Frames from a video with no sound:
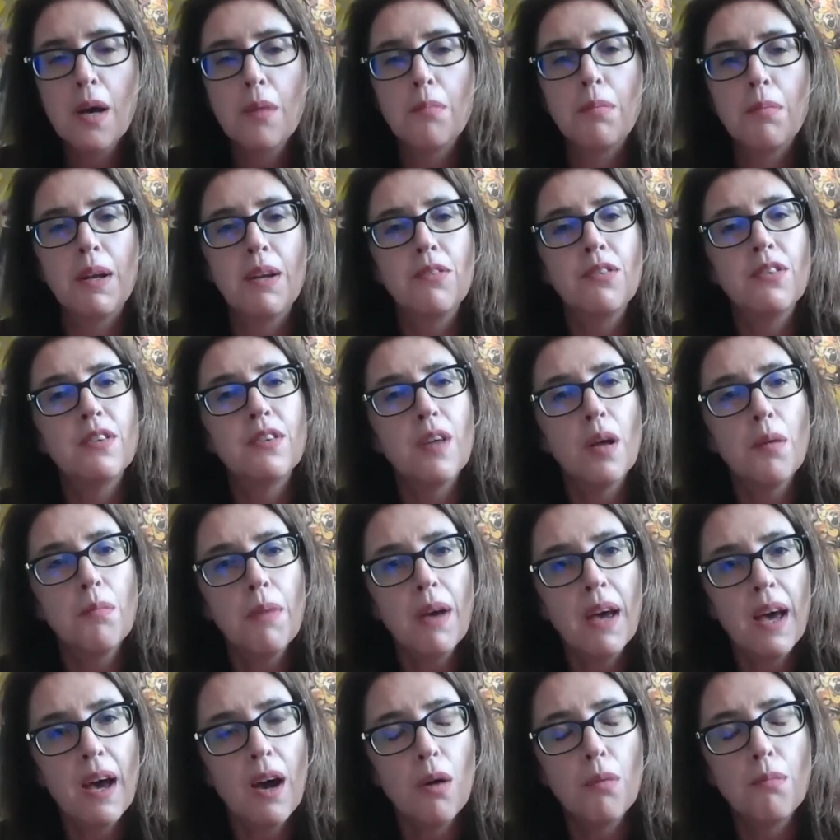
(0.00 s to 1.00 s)
but have
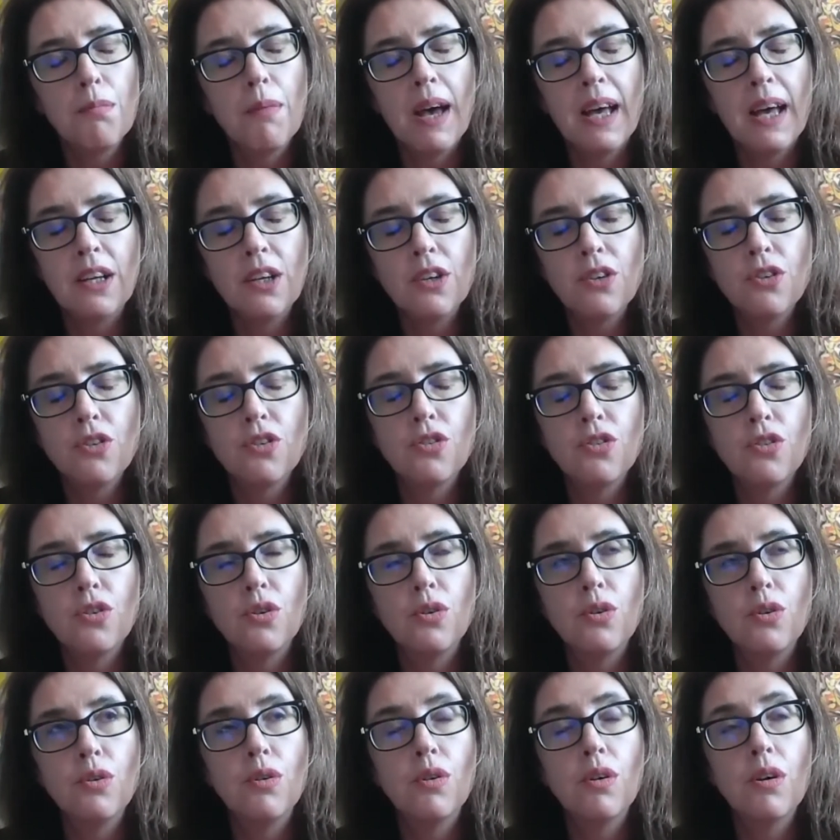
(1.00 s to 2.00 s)
somehow managed
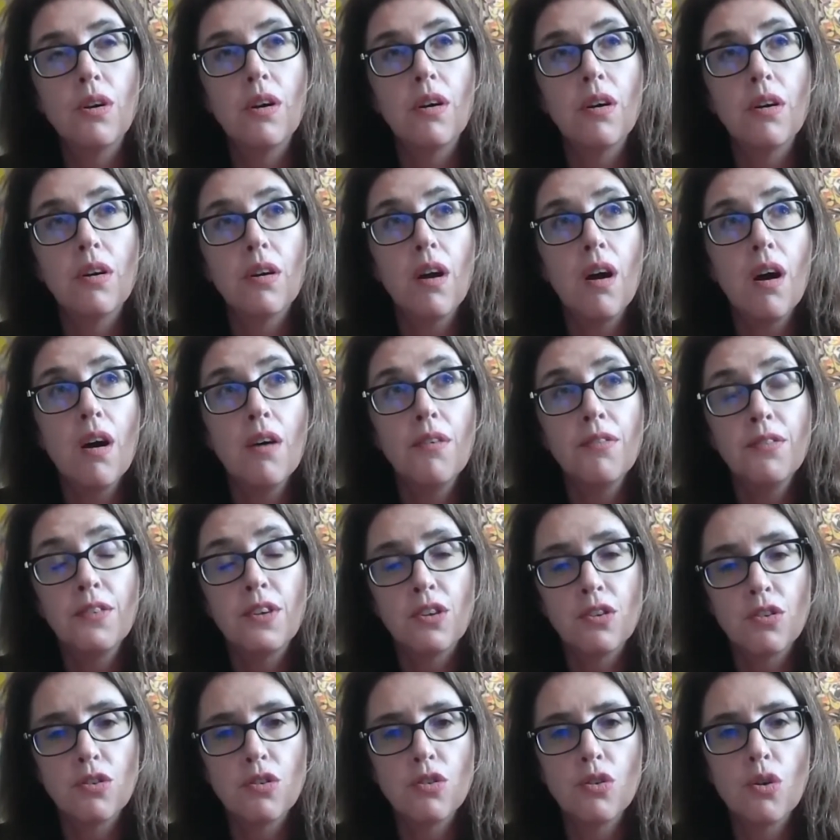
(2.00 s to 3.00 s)
to craft a
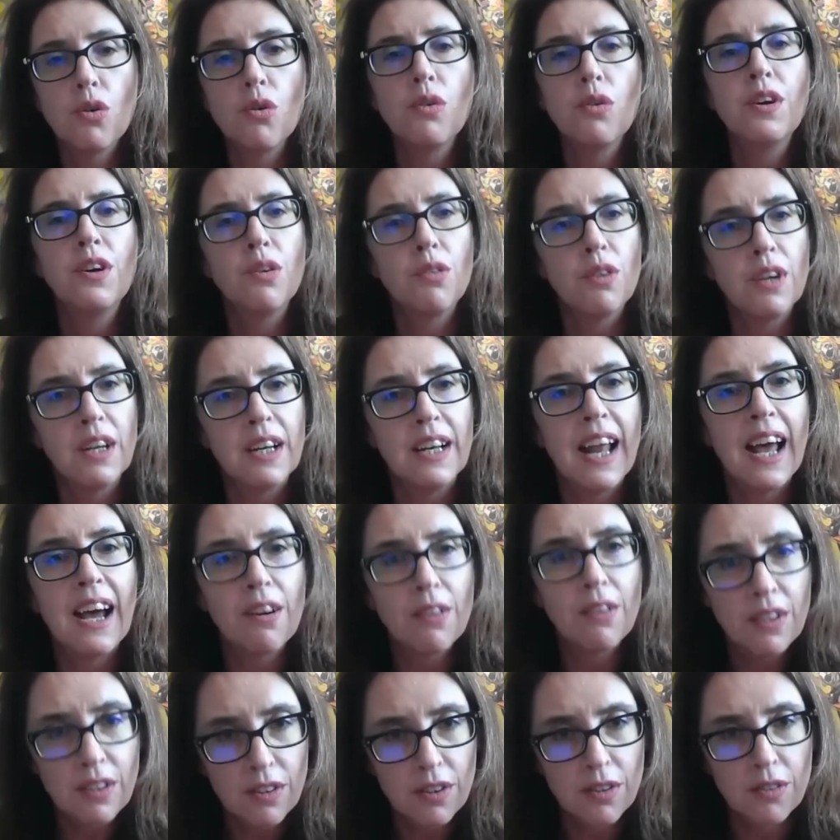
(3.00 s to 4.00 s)
story or a
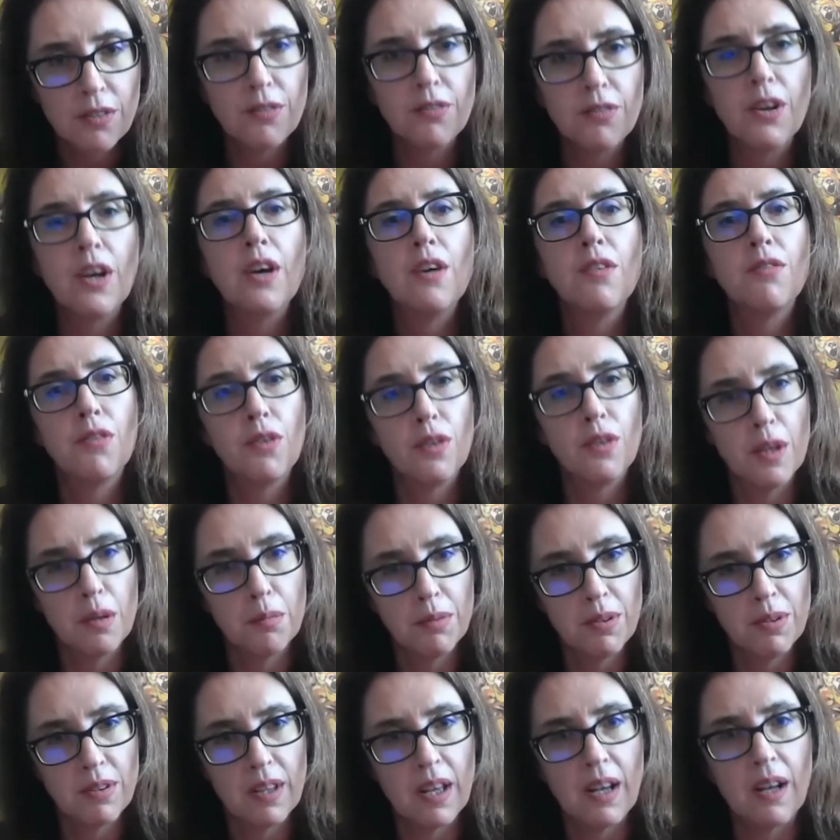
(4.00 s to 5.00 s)
narrative for
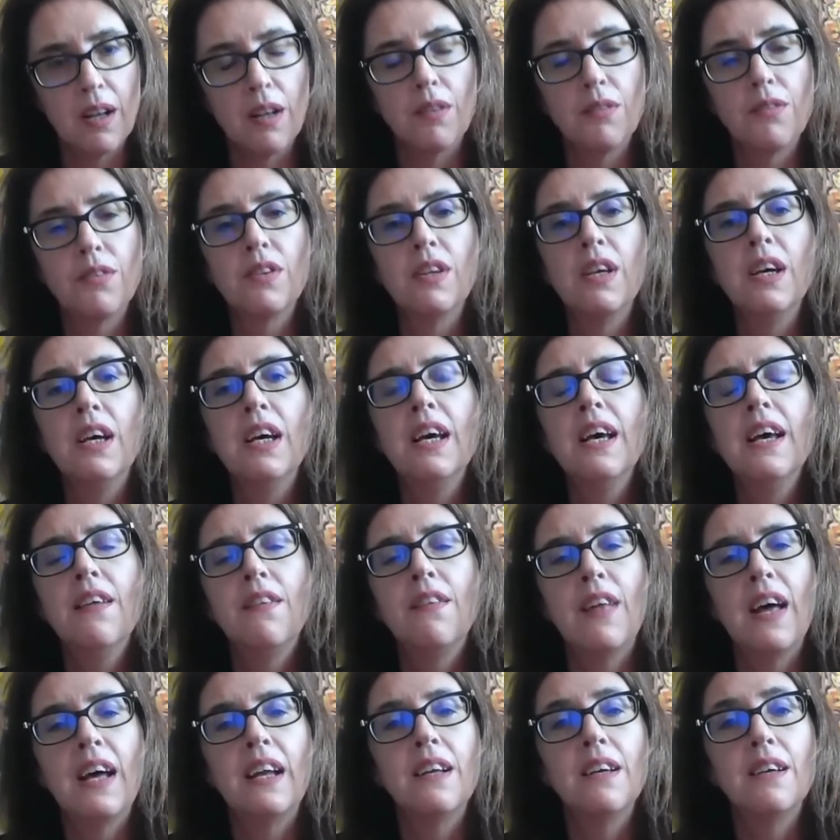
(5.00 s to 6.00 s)
themselves
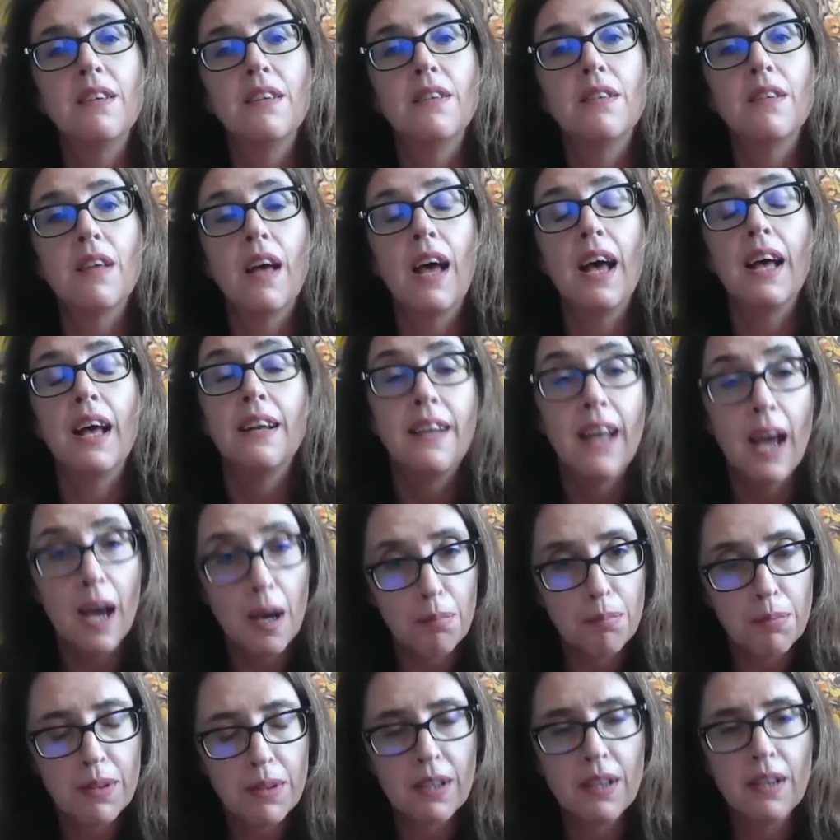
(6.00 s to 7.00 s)
that is
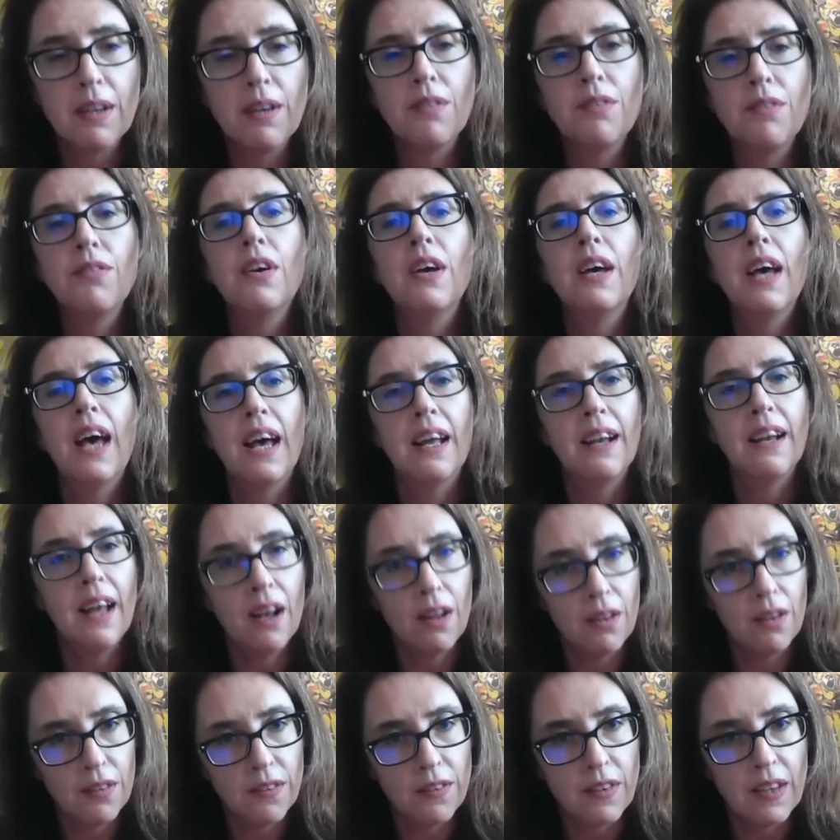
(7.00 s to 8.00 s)
adaptive and
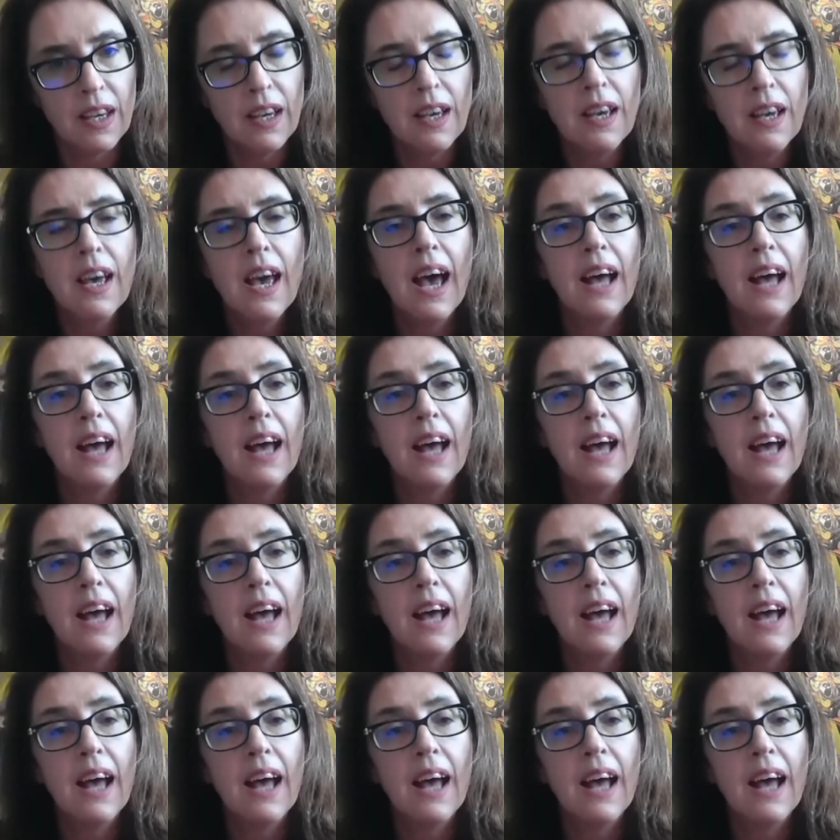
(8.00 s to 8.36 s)
healthy.